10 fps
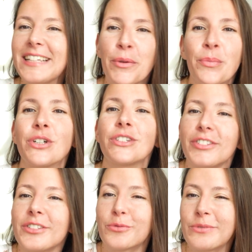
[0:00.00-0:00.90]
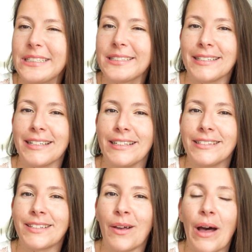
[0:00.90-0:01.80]
emerged
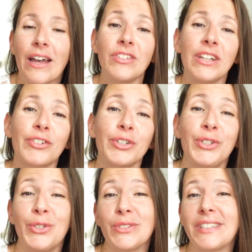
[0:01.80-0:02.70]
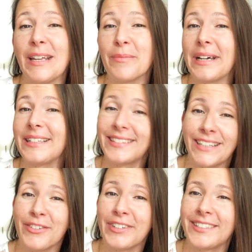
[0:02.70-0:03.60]
recently. So I've never used them
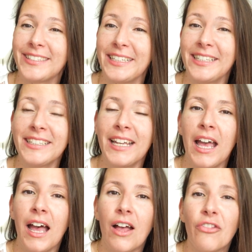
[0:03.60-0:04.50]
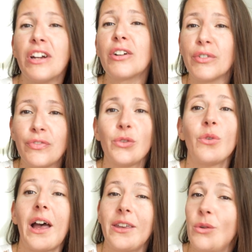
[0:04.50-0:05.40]
myself as a teen. There are a
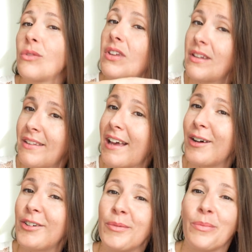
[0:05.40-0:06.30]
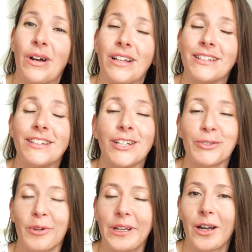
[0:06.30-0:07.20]
few I use now, but not
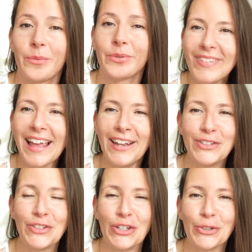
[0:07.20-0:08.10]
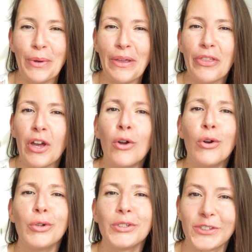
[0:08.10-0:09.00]
growing up. Let's start with
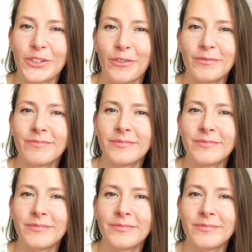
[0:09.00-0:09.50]
le sang.